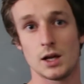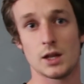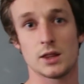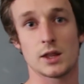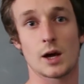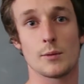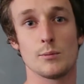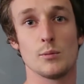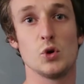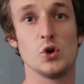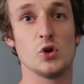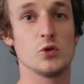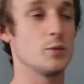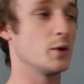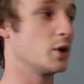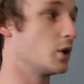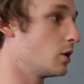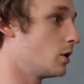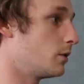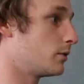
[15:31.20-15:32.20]
that
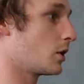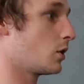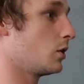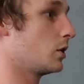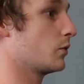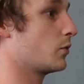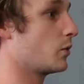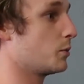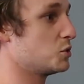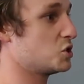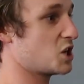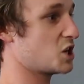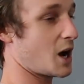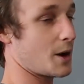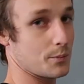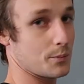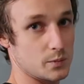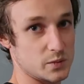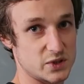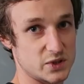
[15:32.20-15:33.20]
movement of going from
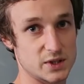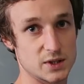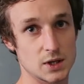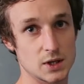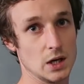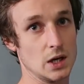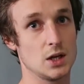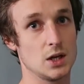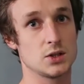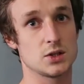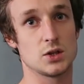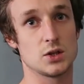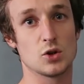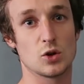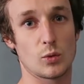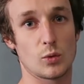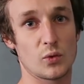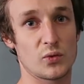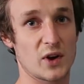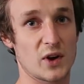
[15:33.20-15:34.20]
jams to
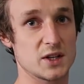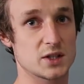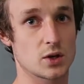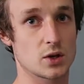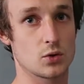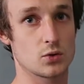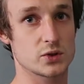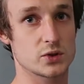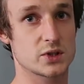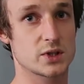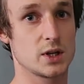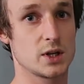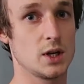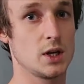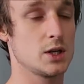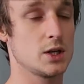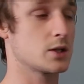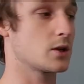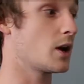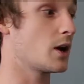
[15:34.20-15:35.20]
normal face holds.
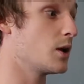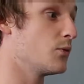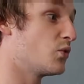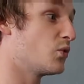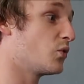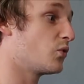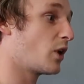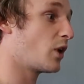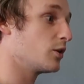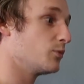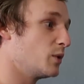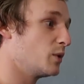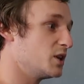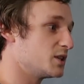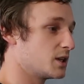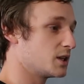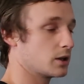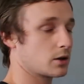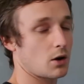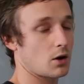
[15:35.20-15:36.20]
So aim for 5 minutes
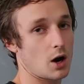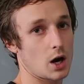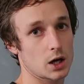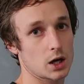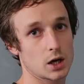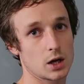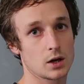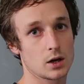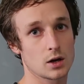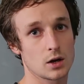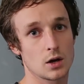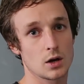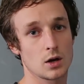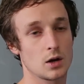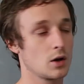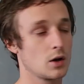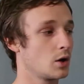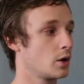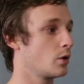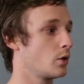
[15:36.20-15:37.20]
in the crack,
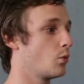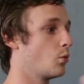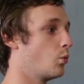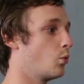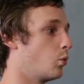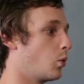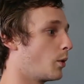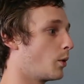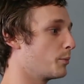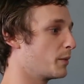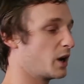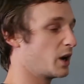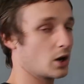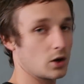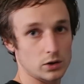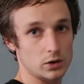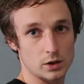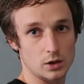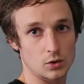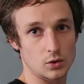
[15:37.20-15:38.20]
1 minute
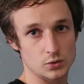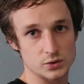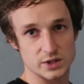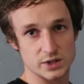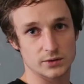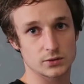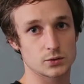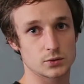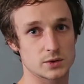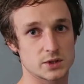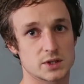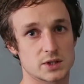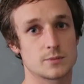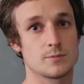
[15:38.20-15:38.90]
on the holds afterwards.